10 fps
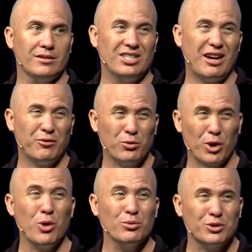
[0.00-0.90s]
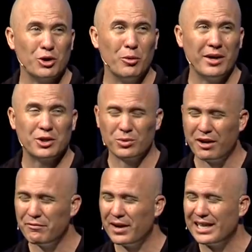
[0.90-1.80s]
See, I've grown so much when
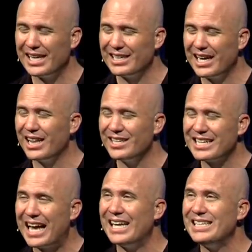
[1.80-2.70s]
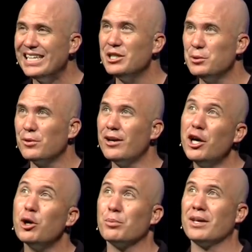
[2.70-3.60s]
I finally acknowledged I need your
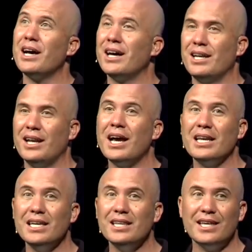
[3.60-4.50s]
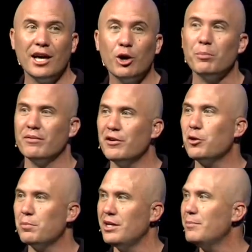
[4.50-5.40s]
help, God, and I need the help of
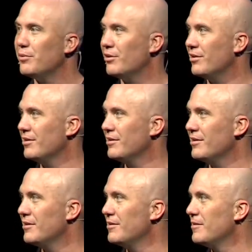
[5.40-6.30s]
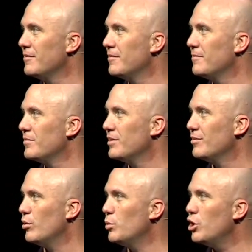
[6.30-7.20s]
other people.
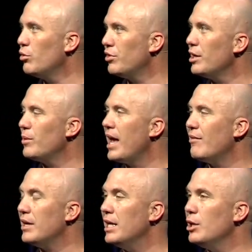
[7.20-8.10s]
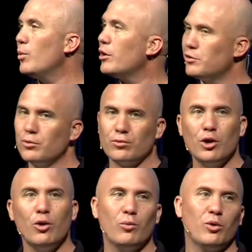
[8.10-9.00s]
When we don't think we have anywhere to
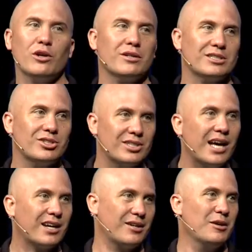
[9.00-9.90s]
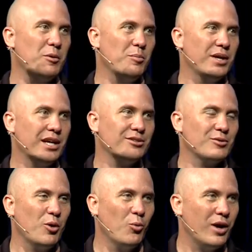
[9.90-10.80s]
grow, we're stuck because
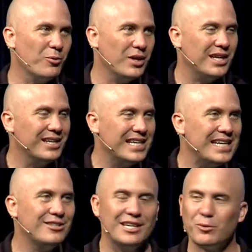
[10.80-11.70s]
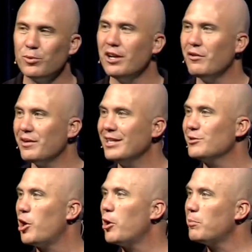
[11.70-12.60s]
what we need to get rid of is our